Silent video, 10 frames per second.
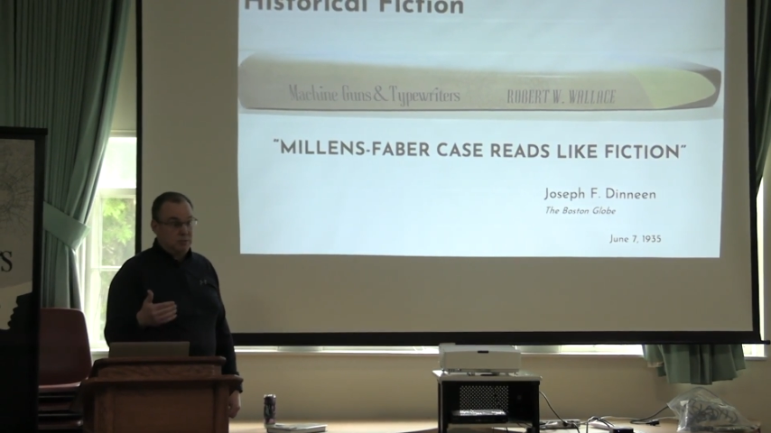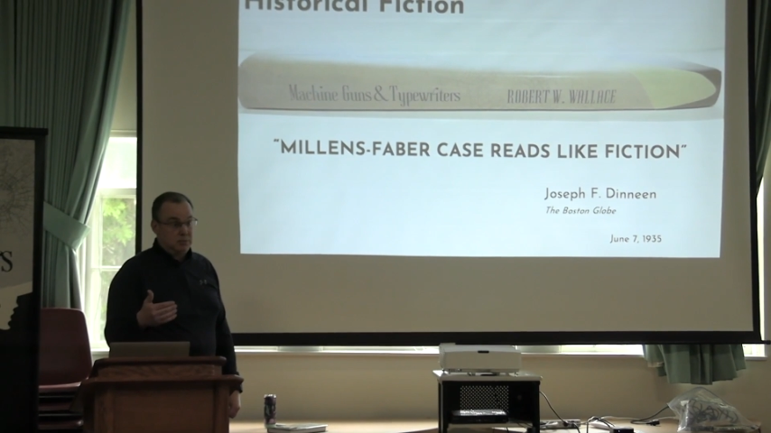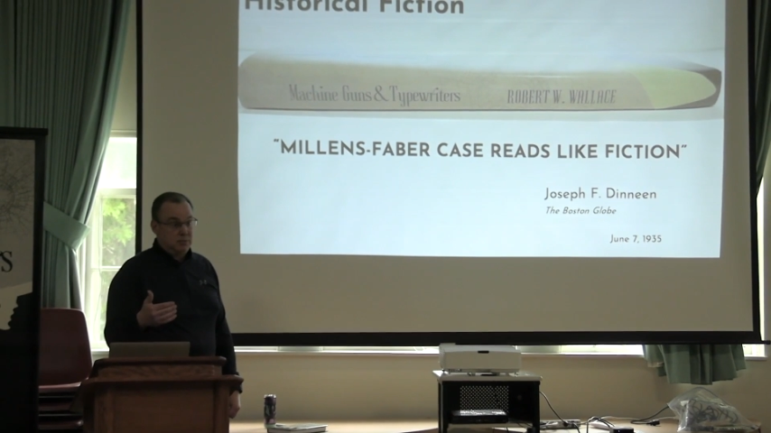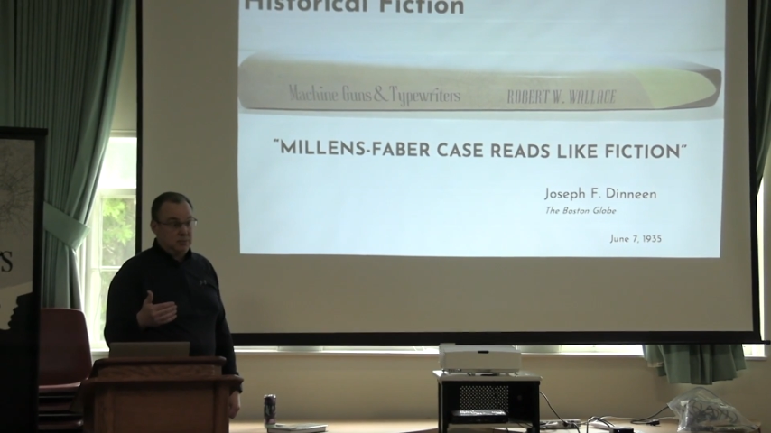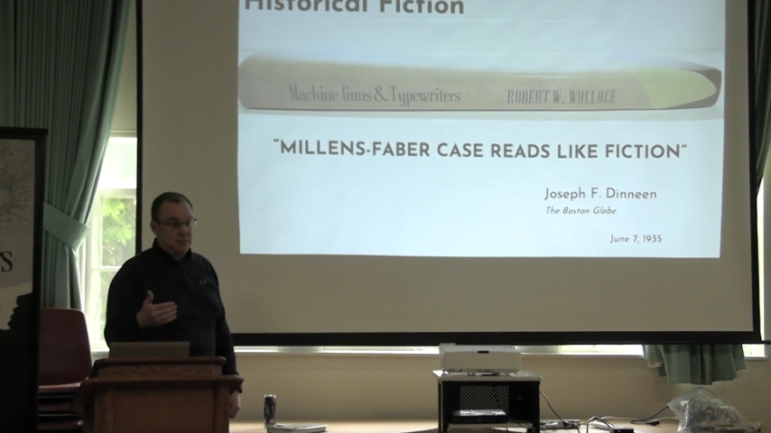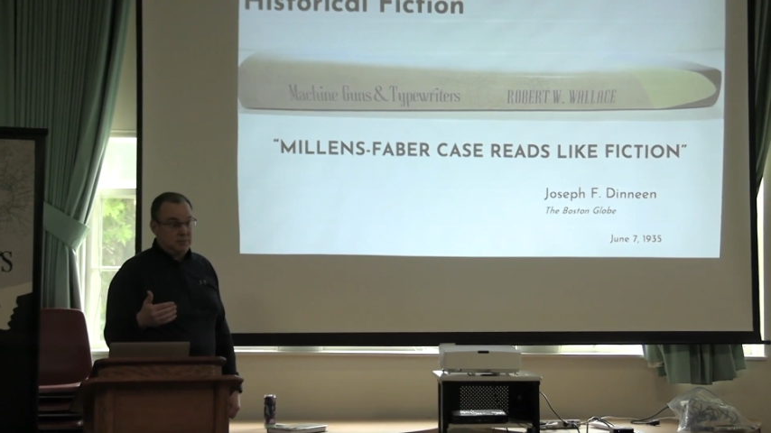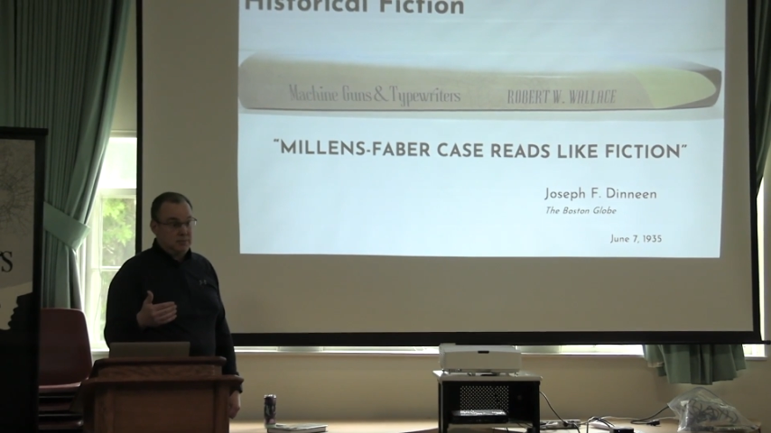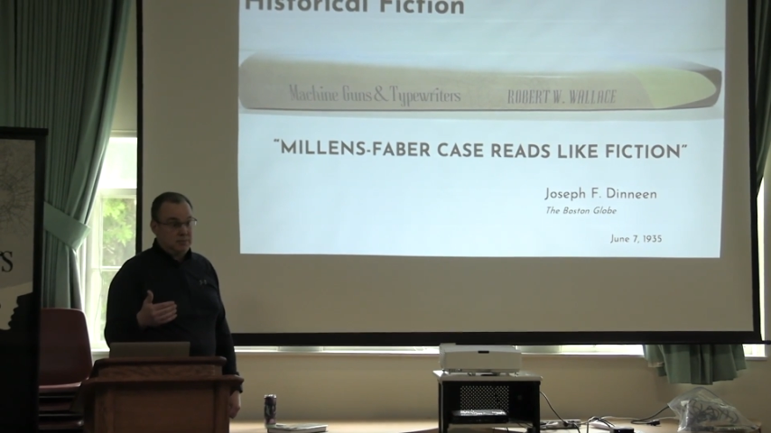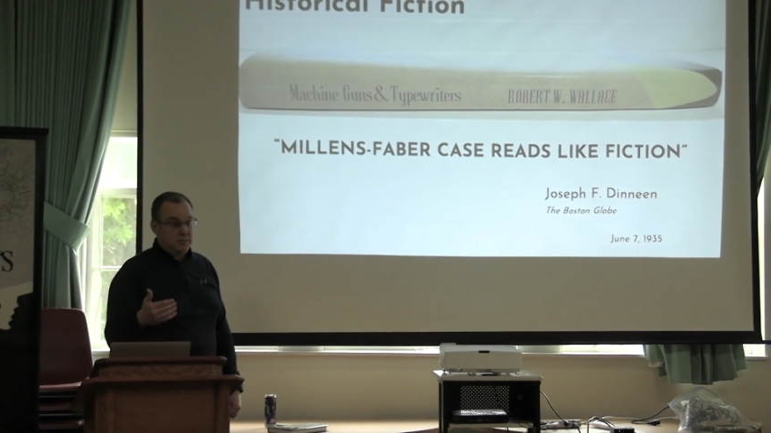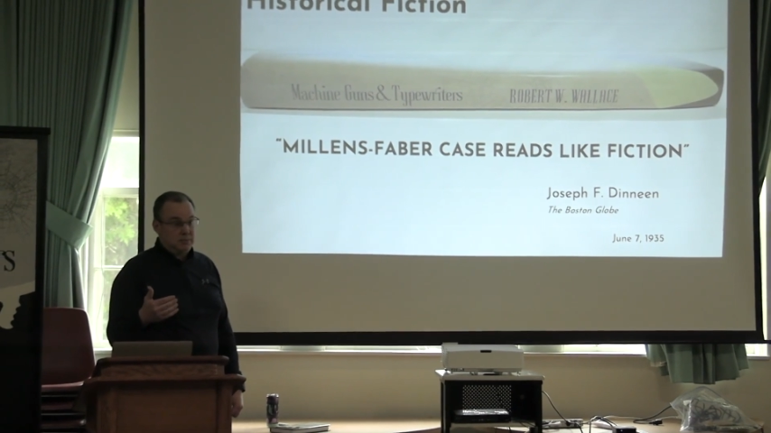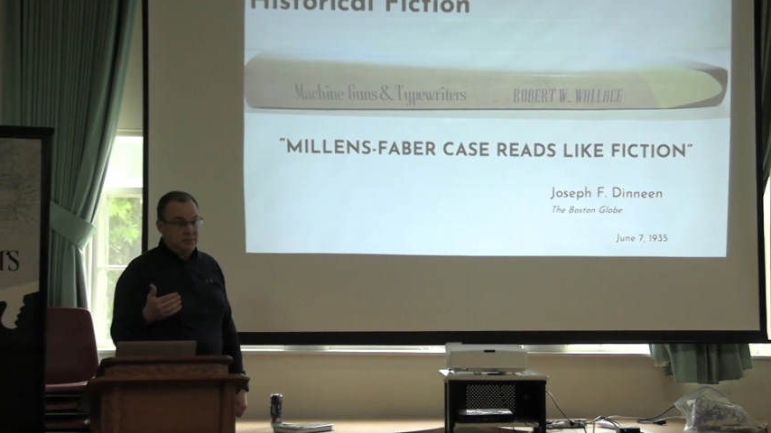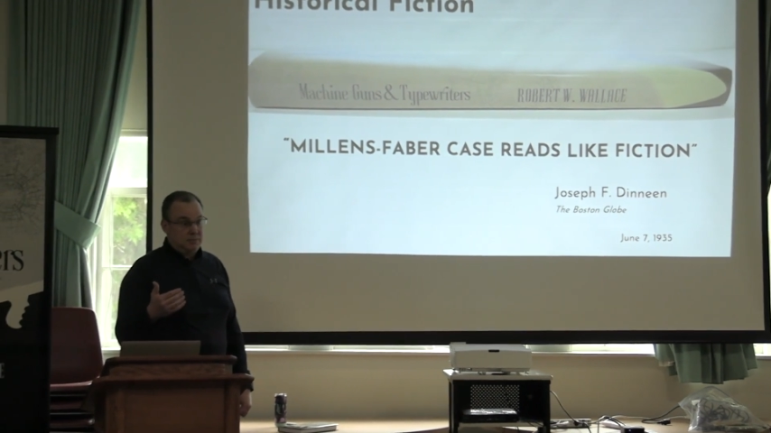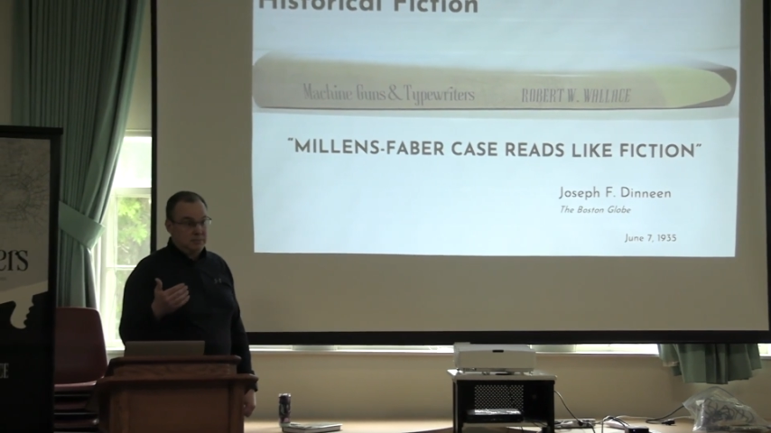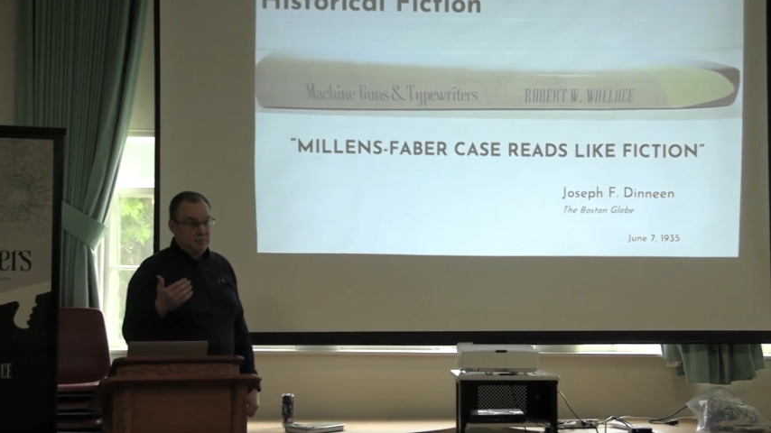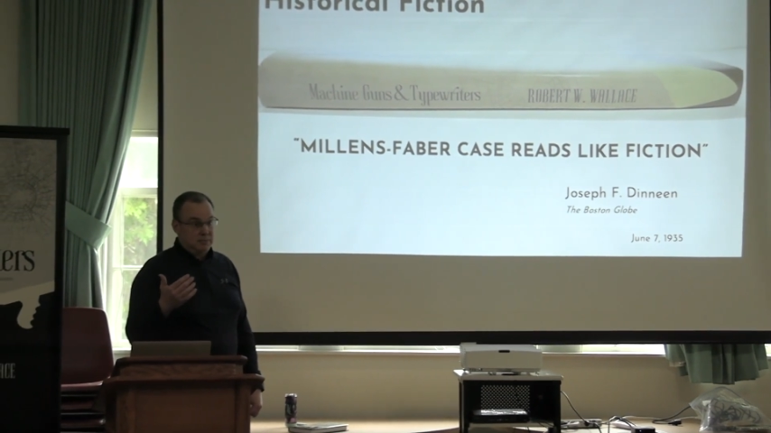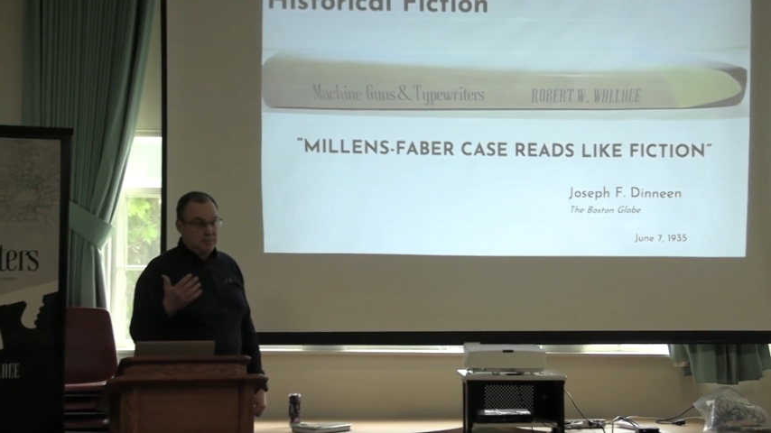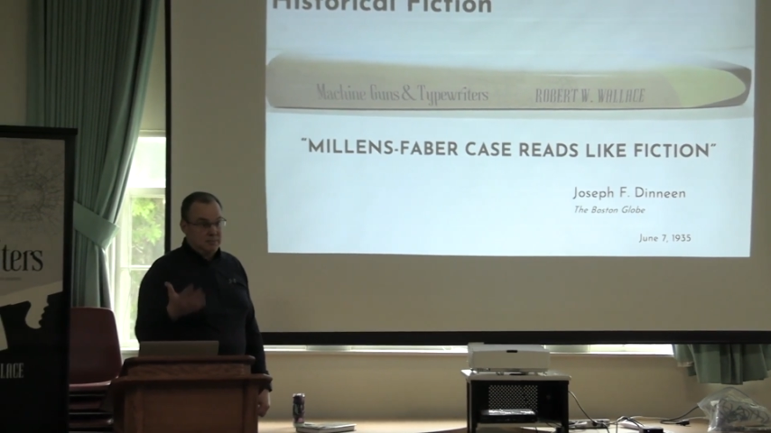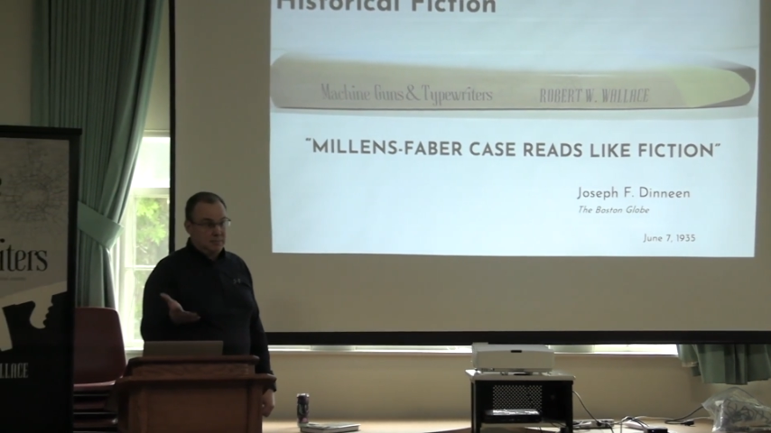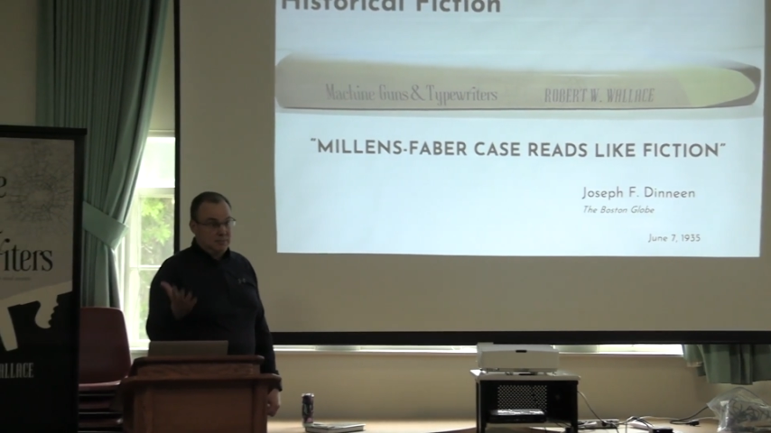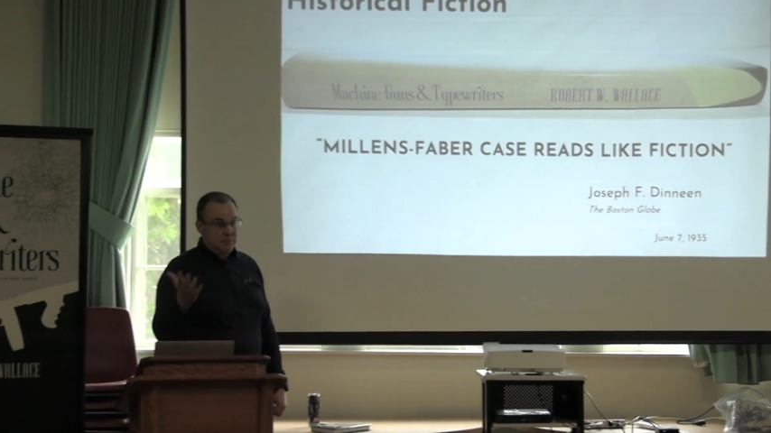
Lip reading: No one is speaking in this clip.